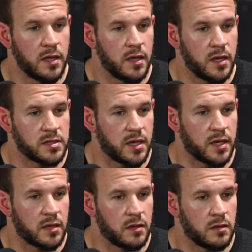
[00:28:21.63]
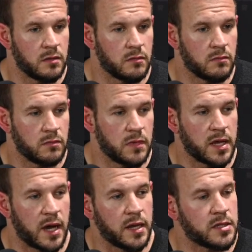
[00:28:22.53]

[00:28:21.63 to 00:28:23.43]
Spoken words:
it's like they kind of